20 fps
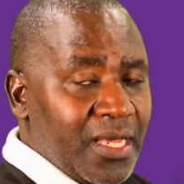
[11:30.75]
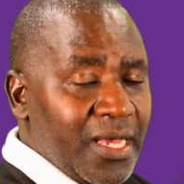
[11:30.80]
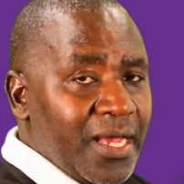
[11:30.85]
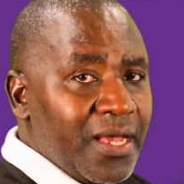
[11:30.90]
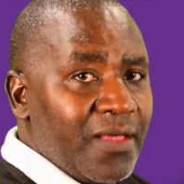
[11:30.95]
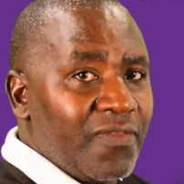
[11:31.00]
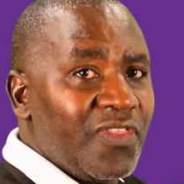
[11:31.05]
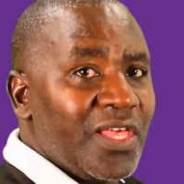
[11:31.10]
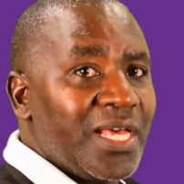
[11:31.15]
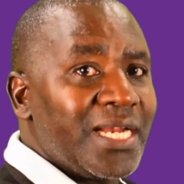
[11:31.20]

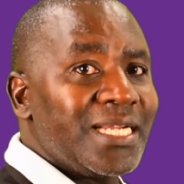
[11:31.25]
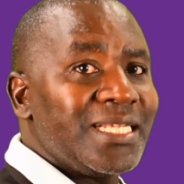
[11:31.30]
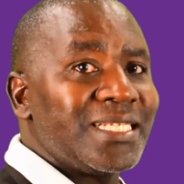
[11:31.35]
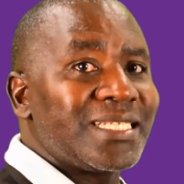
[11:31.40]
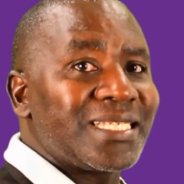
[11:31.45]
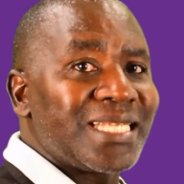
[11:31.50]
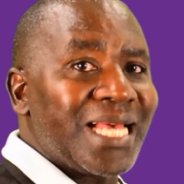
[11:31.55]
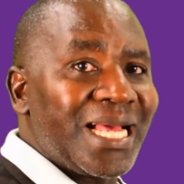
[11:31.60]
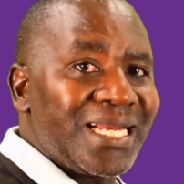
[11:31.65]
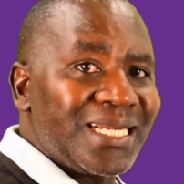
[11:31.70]
The
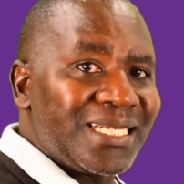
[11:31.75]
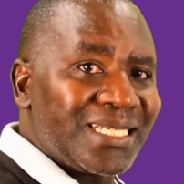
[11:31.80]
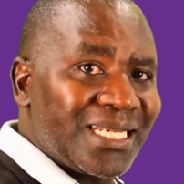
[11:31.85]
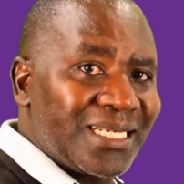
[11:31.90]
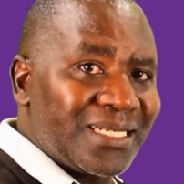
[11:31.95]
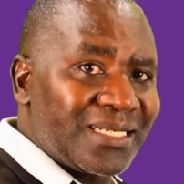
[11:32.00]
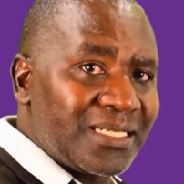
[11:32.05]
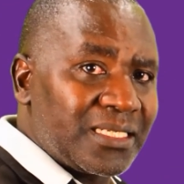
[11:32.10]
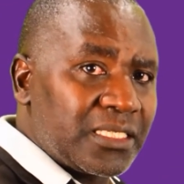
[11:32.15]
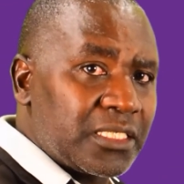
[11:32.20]

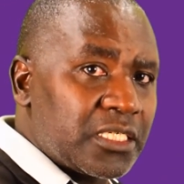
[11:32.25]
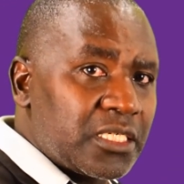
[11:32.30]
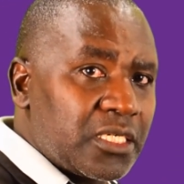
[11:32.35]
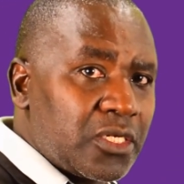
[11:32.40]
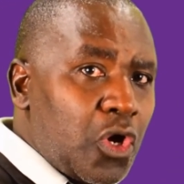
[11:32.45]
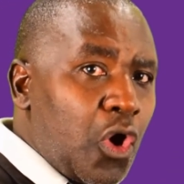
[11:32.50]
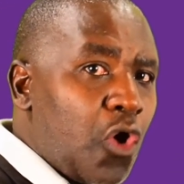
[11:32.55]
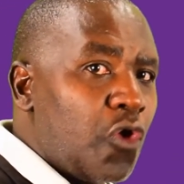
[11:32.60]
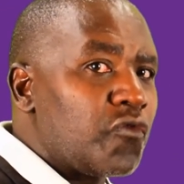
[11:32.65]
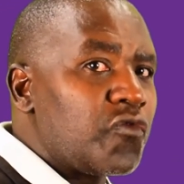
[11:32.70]
resultant
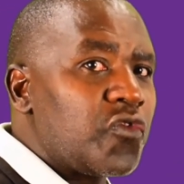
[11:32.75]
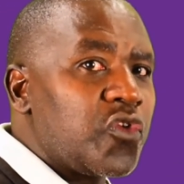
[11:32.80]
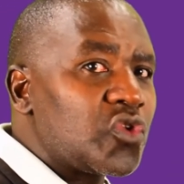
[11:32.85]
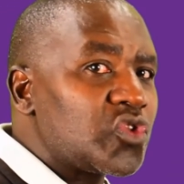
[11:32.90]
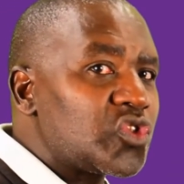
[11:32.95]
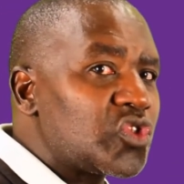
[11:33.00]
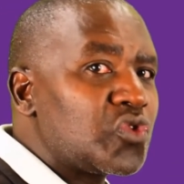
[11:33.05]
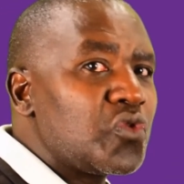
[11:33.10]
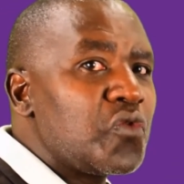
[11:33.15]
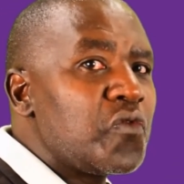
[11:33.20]
of those
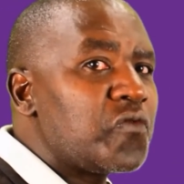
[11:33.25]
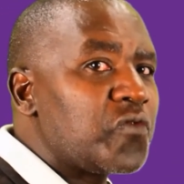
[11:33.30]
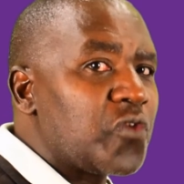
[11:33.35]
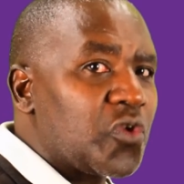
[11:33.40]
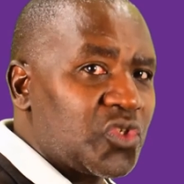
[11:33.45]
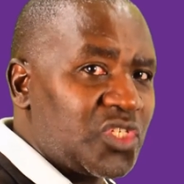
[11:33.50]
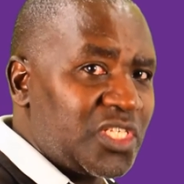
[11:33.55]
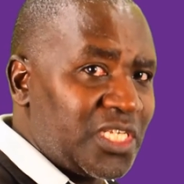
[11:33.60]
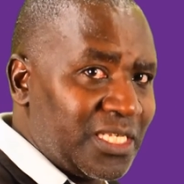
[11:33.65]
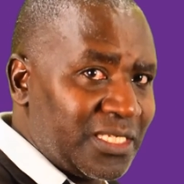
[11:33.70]
two
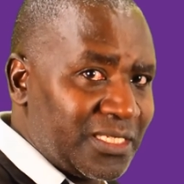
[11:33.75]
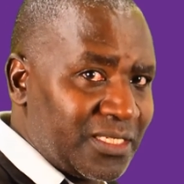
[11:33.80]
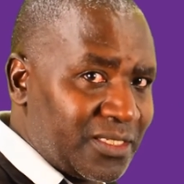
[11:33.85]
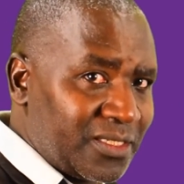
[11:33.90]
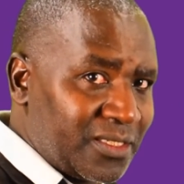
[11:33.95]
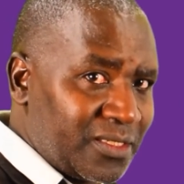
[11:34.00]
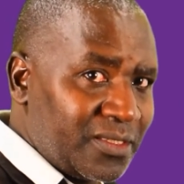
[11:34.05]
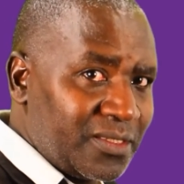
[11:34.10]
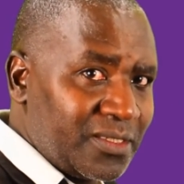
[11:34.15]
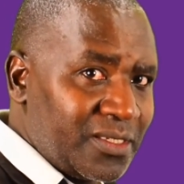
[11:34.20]
forces,
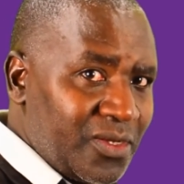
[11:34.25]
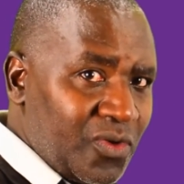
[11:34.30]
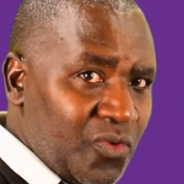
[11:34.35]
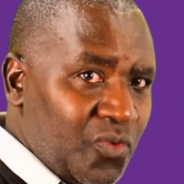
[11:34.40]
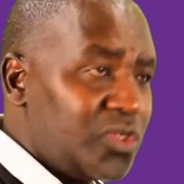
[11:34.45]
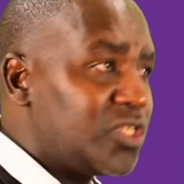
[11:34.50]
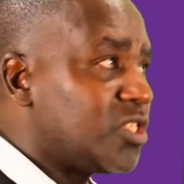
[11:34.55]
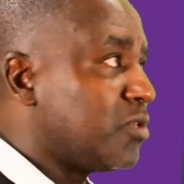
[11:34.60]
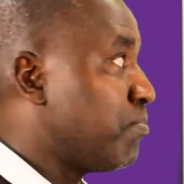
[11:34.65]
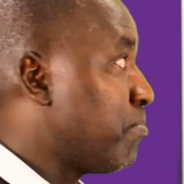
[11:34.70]

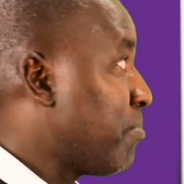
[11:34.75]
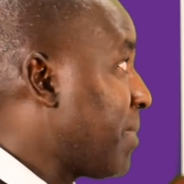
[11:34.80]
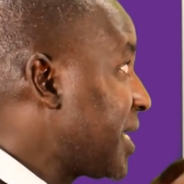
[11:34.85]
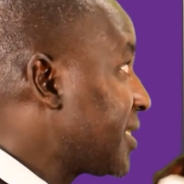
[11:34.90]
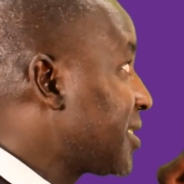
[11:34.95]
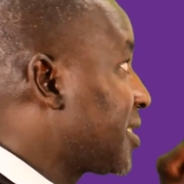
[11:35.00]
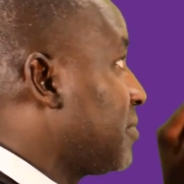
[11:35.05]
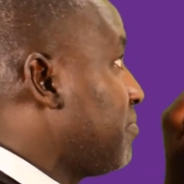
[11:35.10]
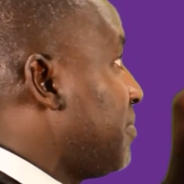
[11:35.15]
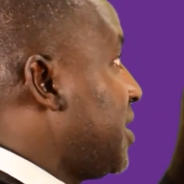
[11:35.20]
which
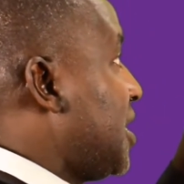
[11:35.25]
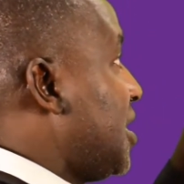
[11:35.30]
must be